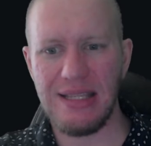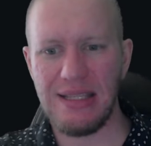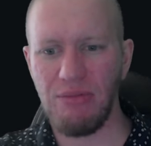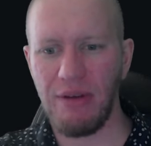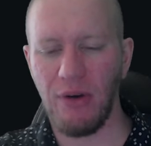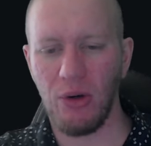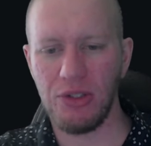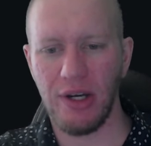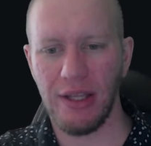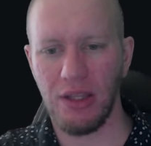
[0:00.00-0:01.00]
we've
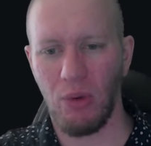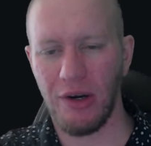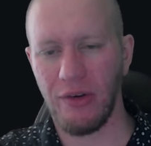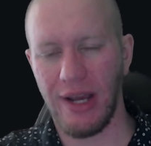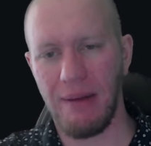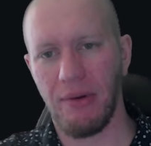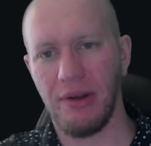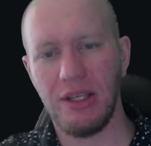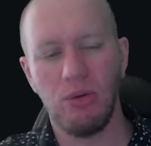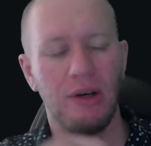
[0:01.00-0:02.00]
also got the Wandering
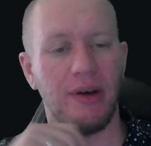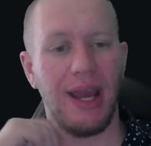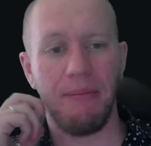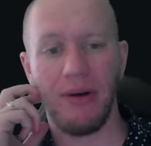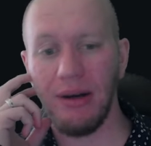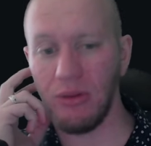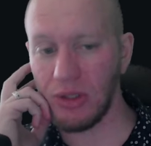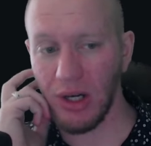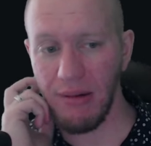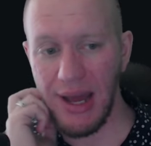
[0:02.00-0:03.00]
Emperor. This Wandering Emperor, we'll
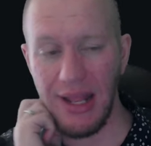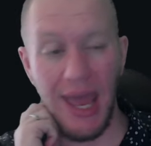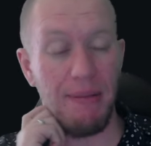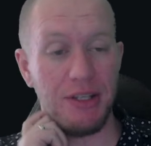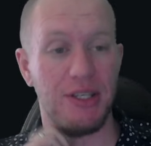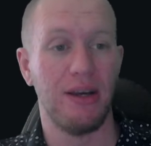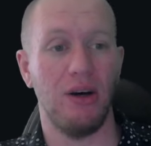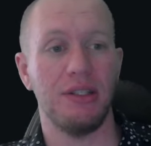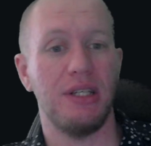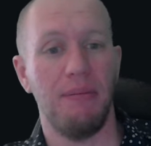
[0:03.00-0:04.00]
talk about how much they
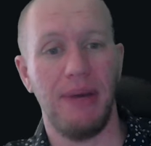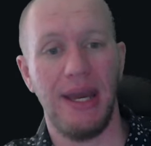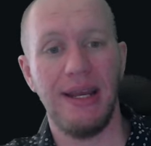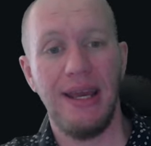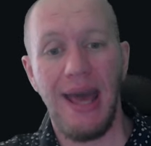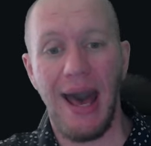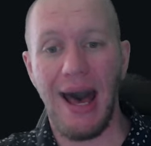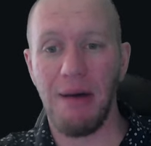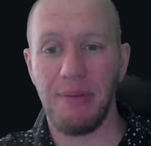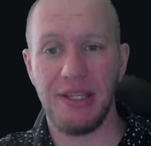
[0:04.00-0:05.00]
cost in a bit,
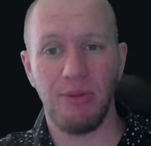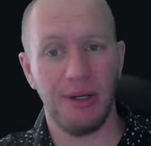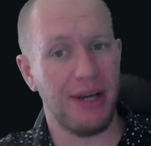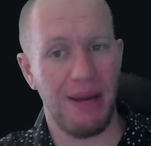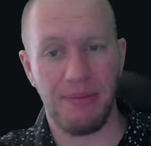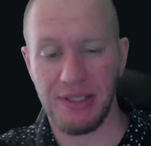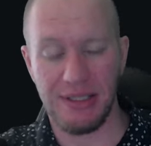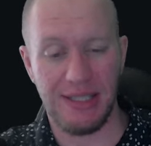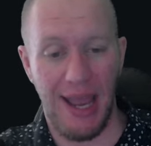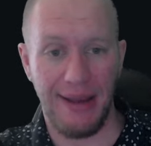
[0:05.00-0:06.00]
but this Wandering Emperor is
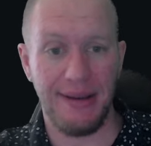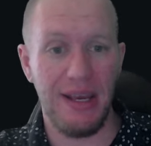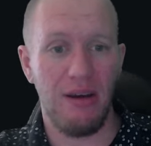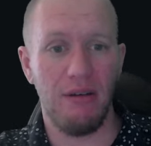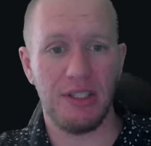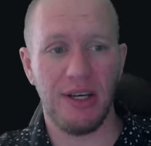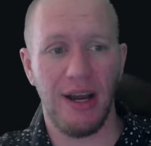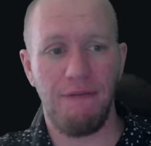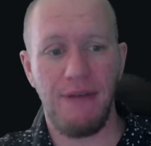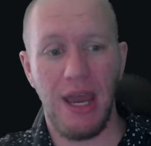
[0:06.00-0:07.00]
insane. We've also
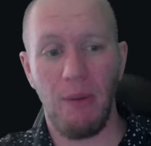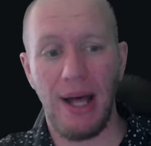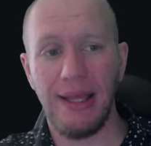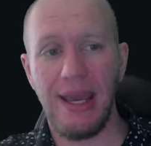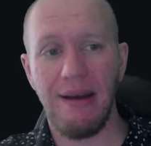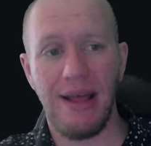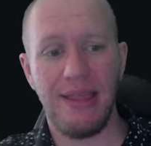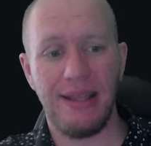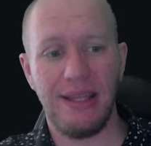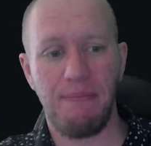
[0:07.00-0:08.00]
got a Farewell here,
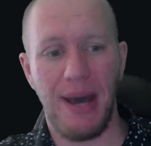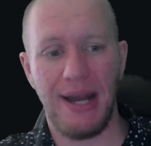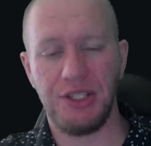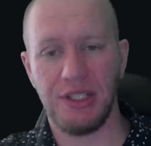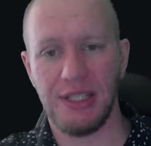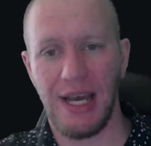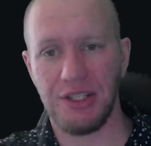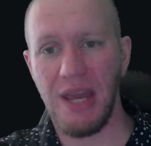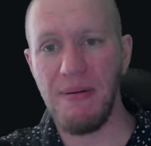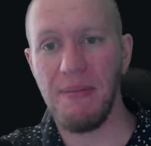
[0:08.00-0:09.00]
and then the Banishing
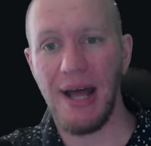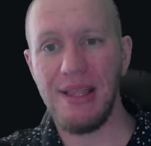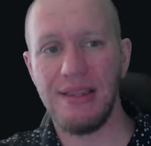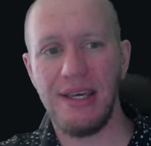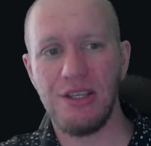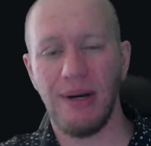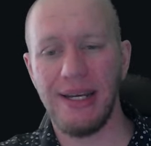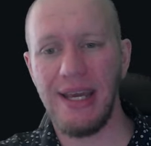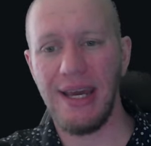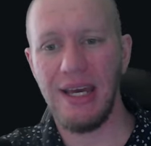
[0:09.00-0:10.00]
Slash. Keep in mind that this
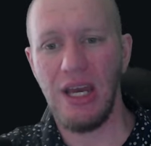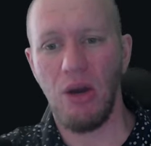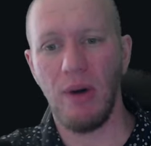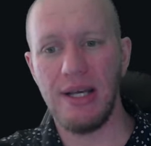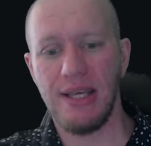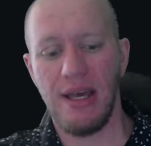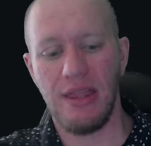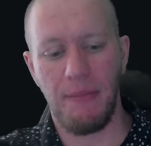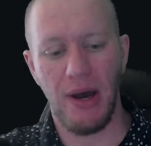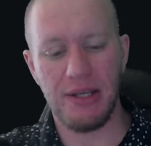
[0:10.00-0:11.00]
one here was
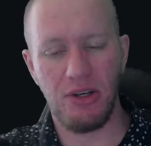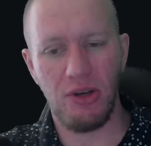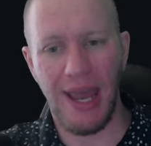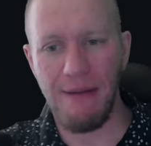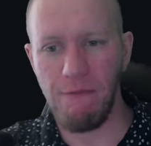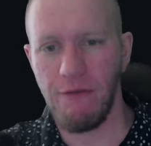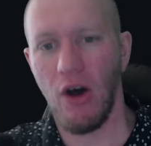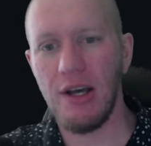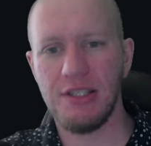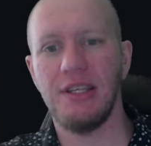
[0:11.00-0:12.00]
the person who came
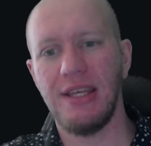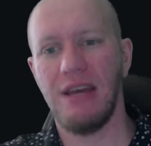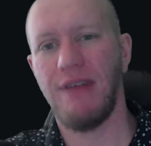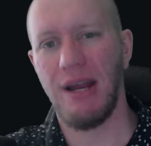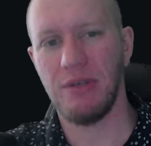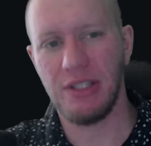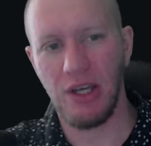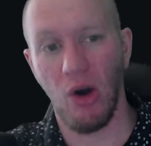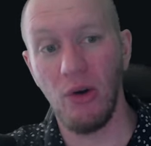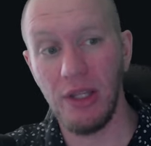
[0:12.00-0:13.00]
first at the event was
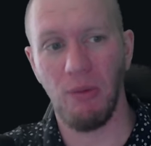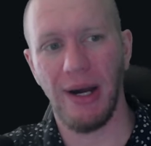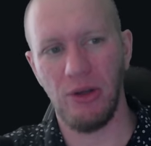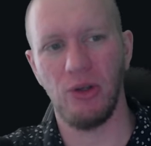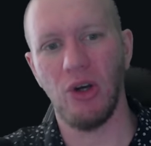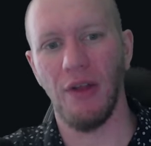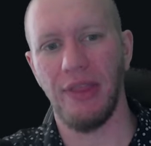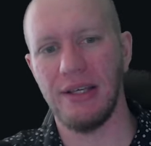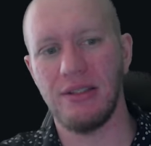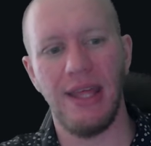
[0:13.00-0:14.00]
the only one who got
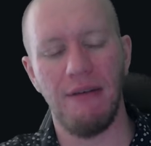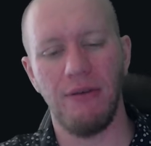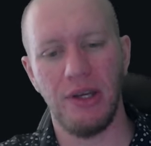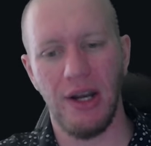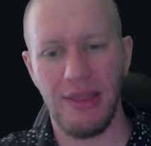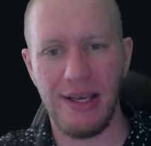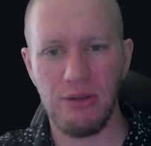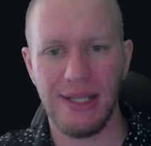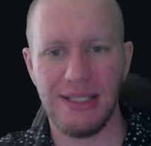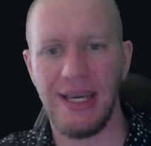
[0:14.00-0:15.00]
this. So therefore,
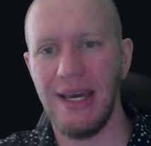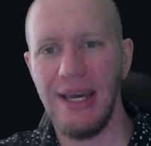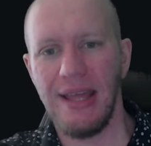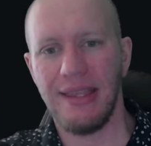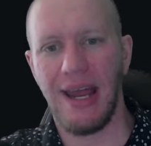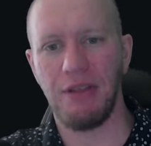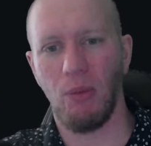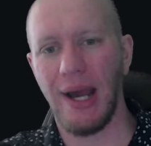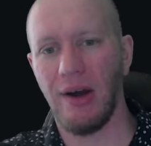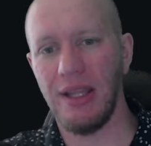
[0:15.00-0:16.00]
these ones here that have the
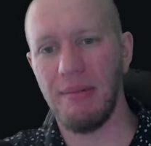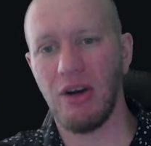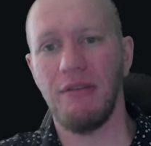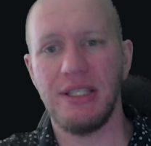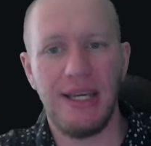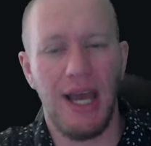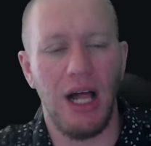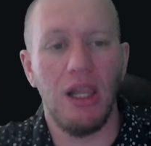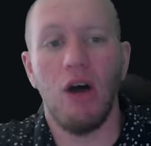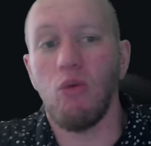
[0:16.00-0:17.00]
1 on them are obviously
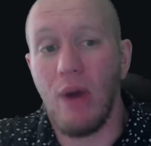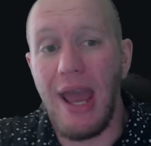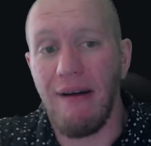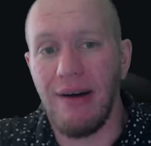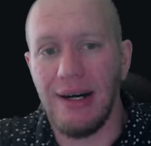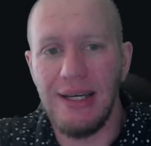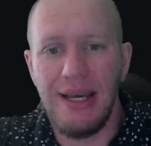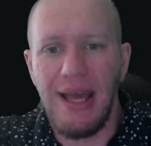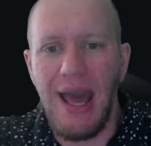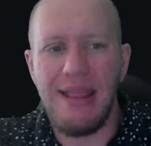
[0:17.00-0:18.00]
a lot rarer.
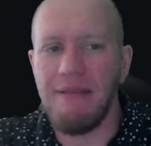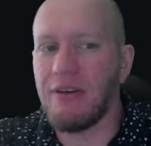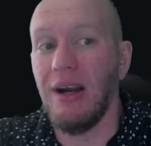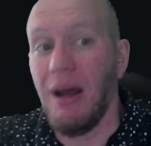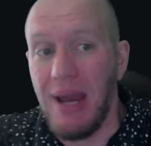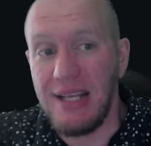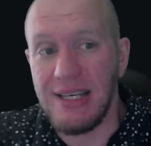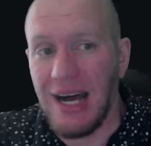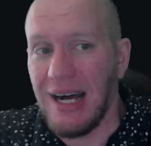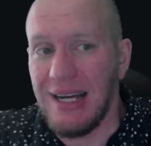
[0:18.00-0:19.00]
And they've got
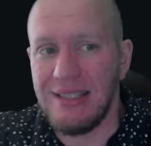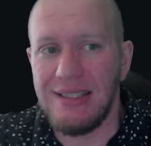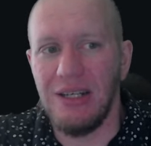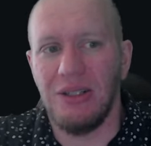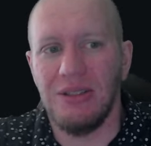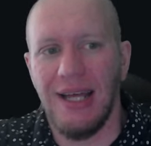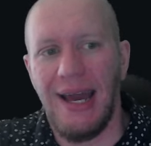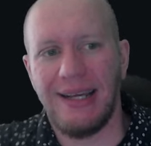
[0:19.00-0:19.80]
amazing art still, like,